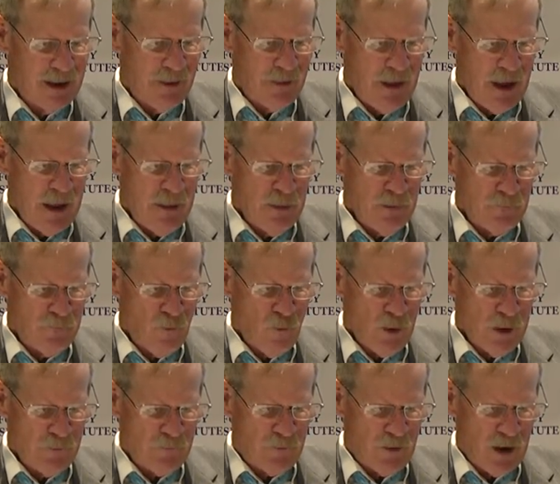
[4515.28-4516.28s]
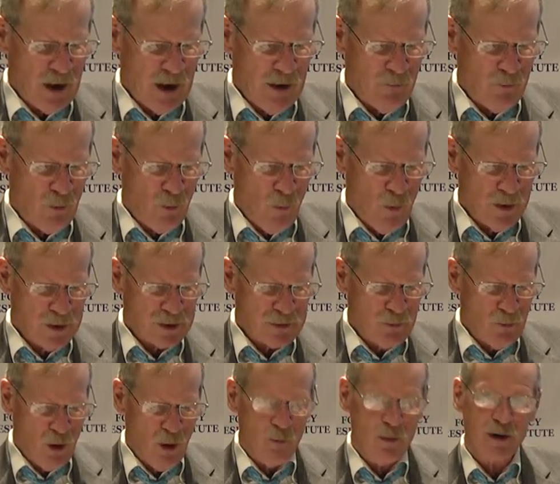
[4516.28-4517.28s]
Then the 45 were once
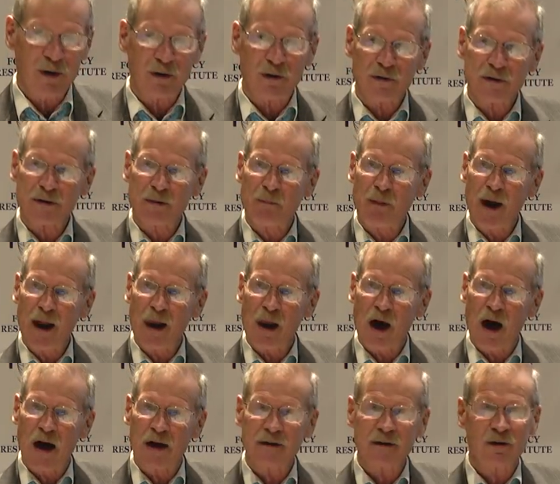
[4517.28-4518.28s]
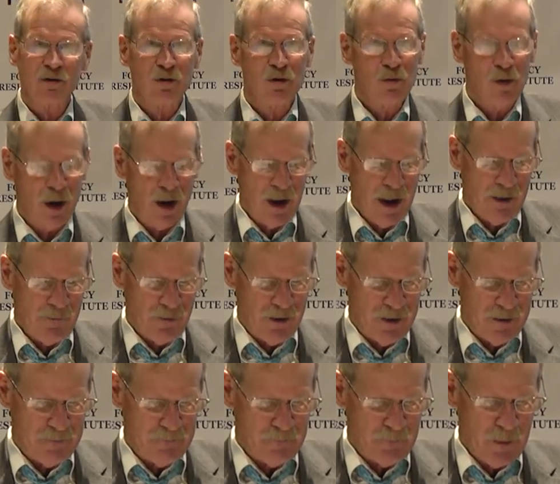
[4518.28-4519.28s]
more reduced by lot to 11,
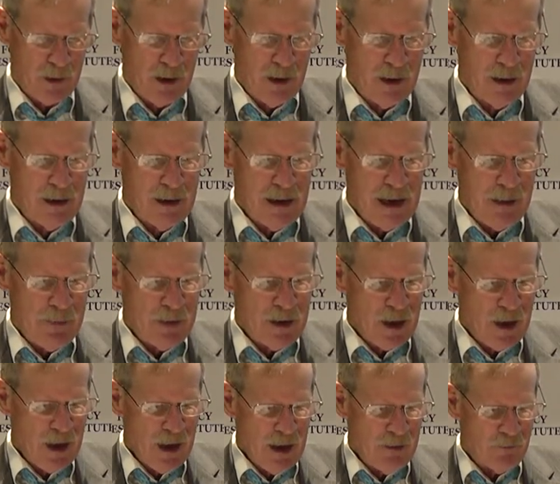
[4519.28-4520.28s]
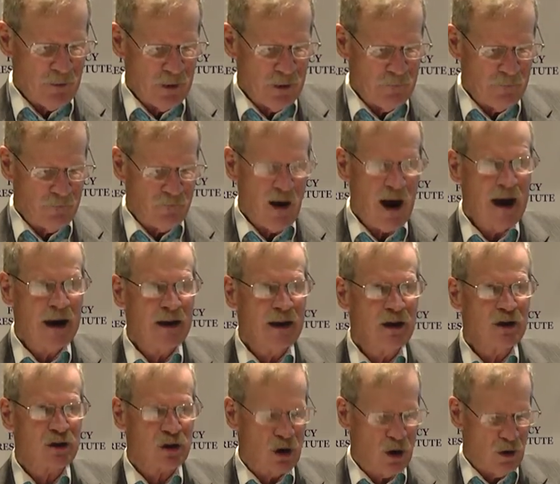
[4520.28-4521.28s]
and the 11
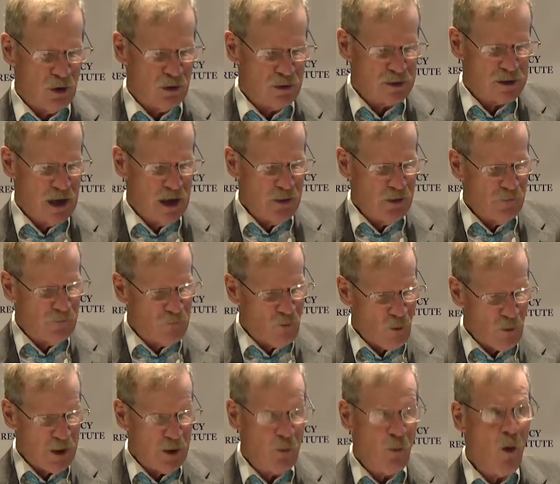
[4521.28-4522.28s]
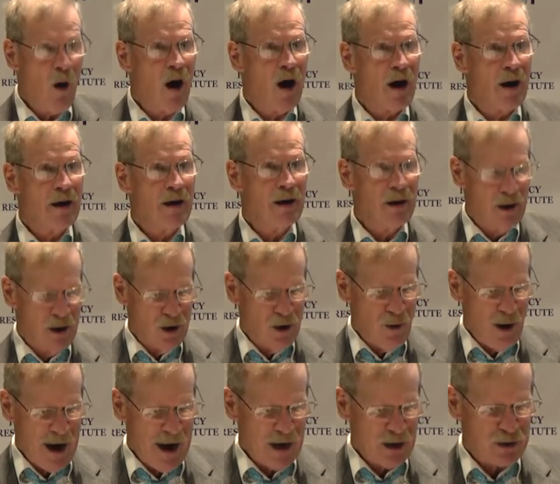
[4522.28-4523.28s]
finally chose the 41,
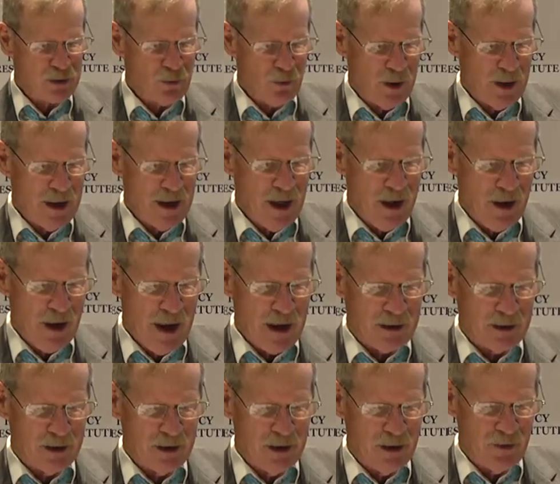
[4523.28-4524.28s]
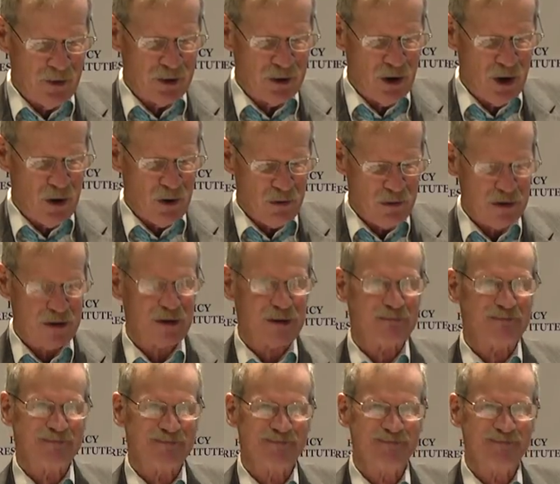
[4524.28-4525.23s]
who actually elected the Doge.